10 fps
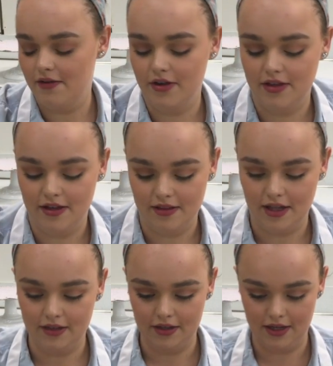everything
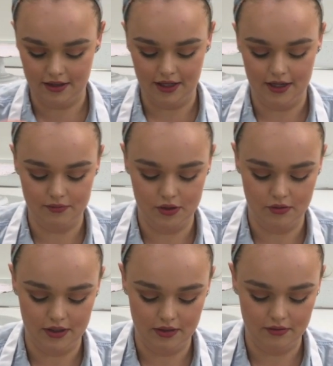that had led up to
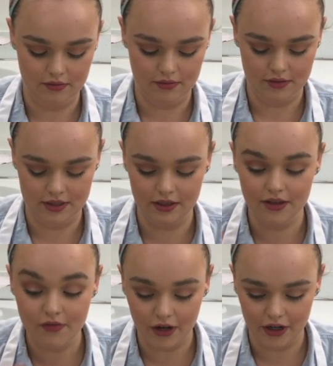it.
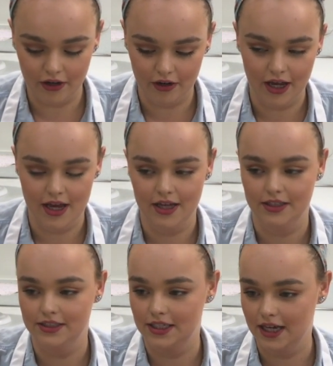Delivering her cake
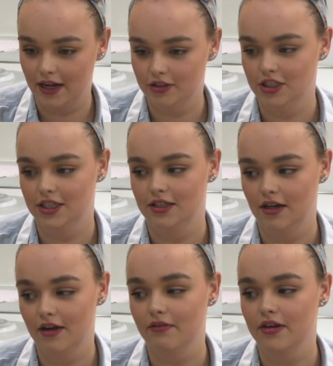and seeing how she had
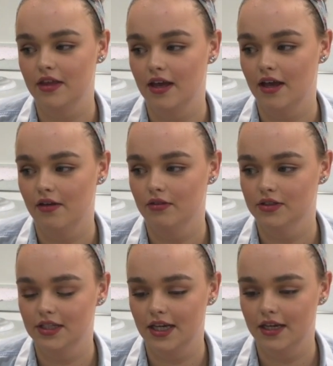done everything, it
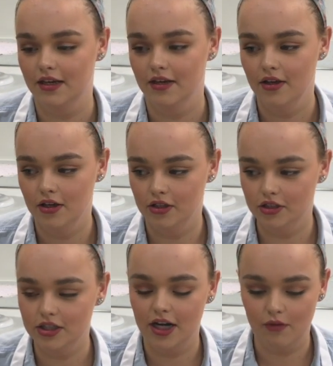was like you
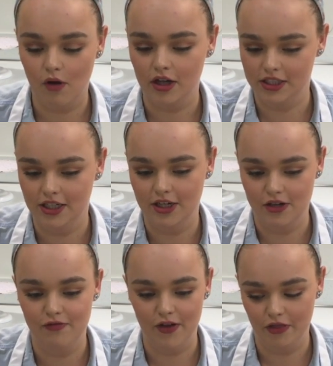just kind of walked in and you
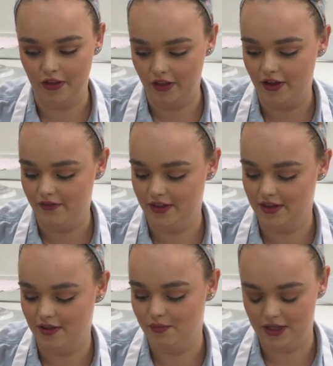felt the love in
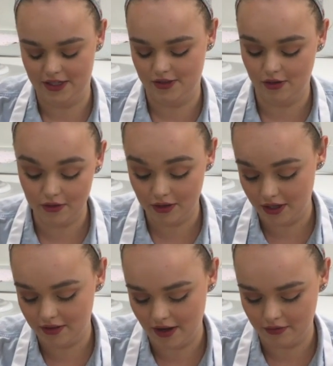the place. So
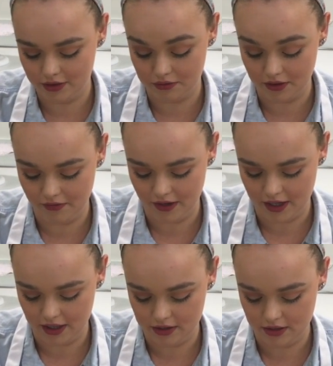that was a really fun
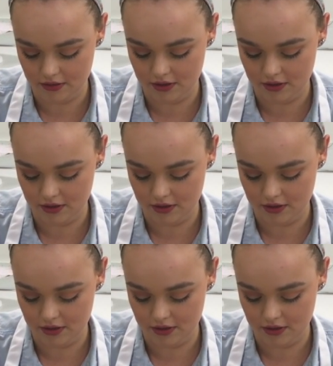cake to do